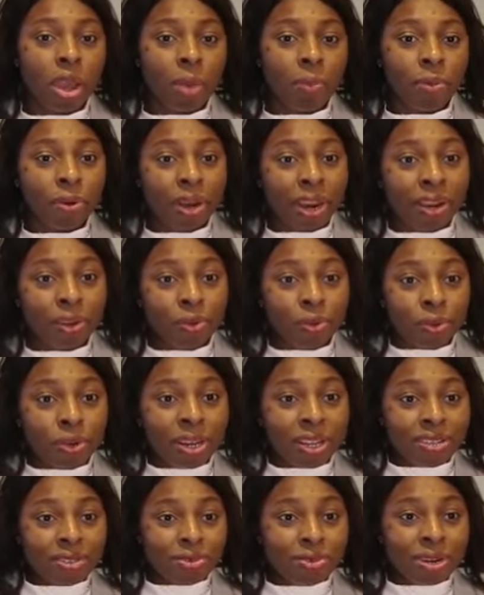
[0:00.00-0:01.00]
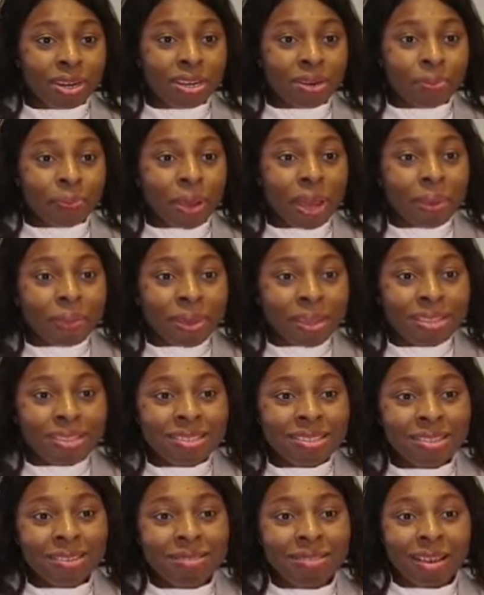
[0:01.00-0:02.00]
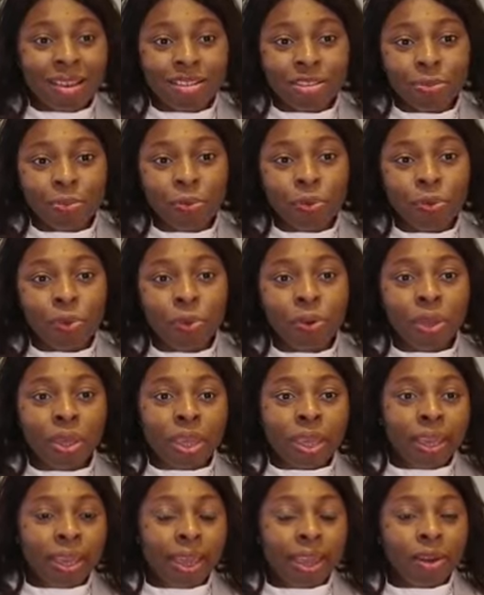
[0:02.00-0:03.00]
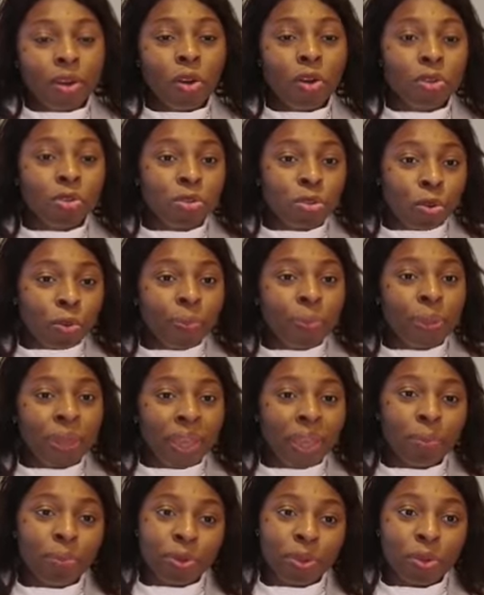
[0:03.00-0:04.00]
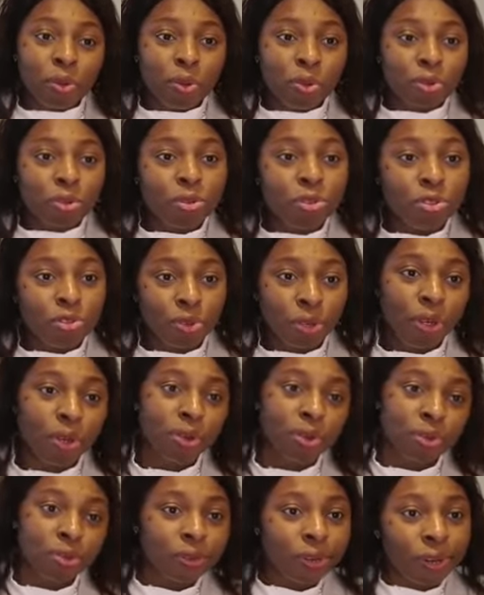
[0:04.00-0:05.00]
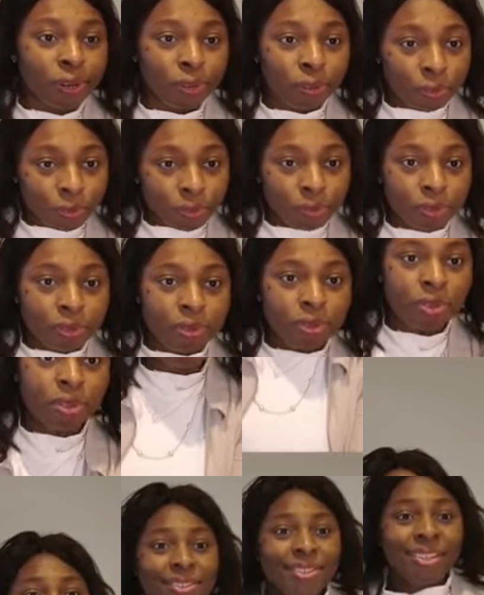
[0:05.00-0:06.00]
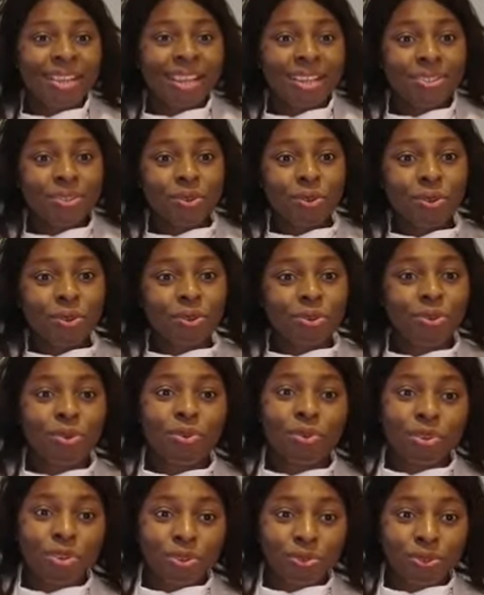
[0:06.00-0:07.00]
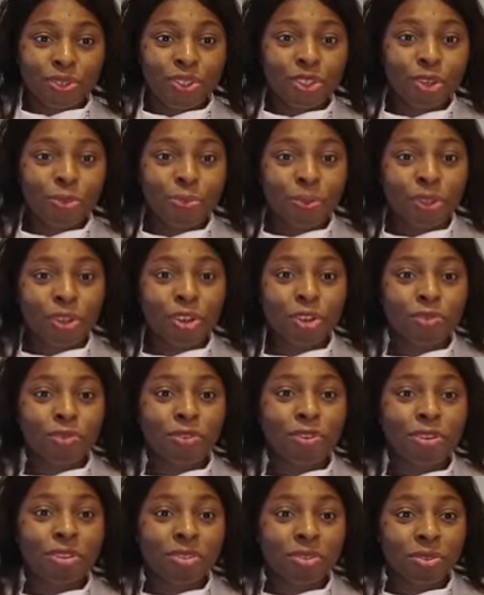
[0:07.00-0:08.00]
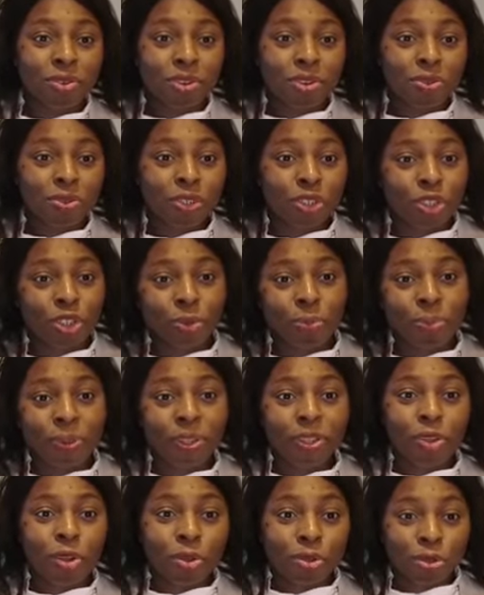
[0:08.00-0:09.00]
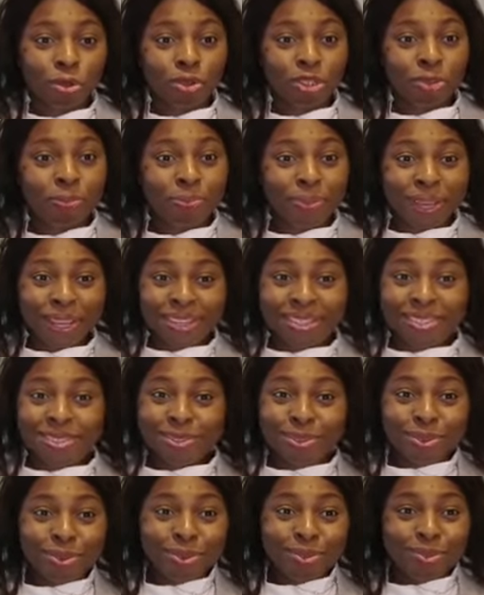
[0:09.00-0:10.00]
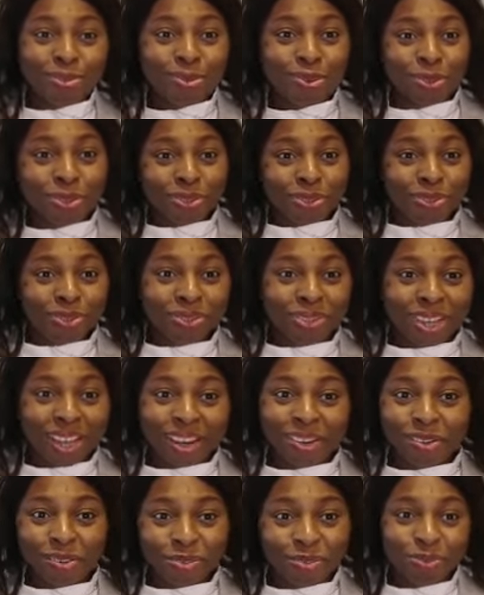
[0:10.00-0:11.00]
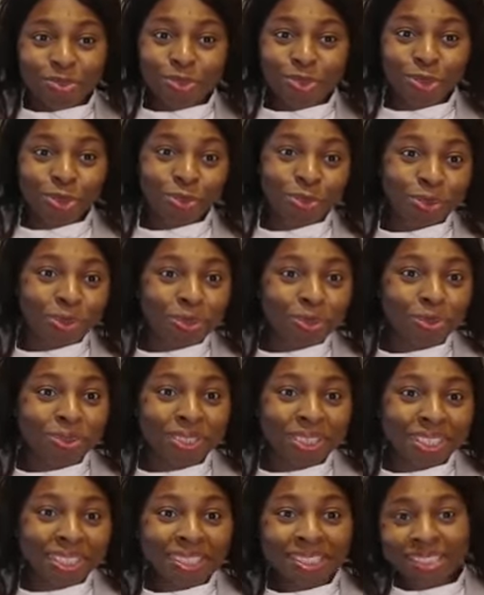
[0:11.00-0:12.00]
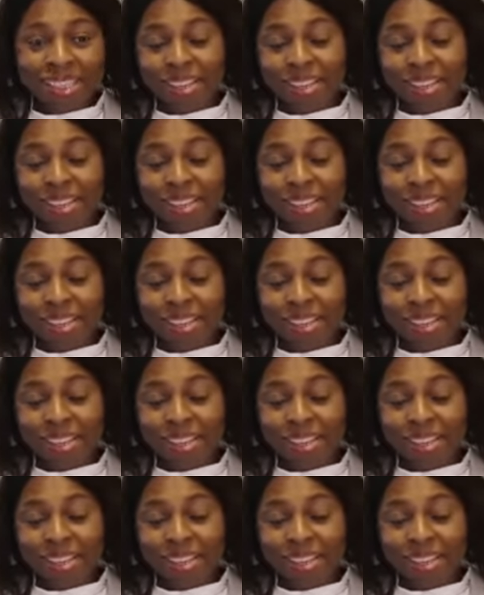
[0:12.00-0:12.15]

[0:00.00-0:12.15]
but I know that student apartments in Espoo can also pay below 300 euros. So let's go to grocery shopping. Of course, grocery shopping also depends on what kind of food you want to eat.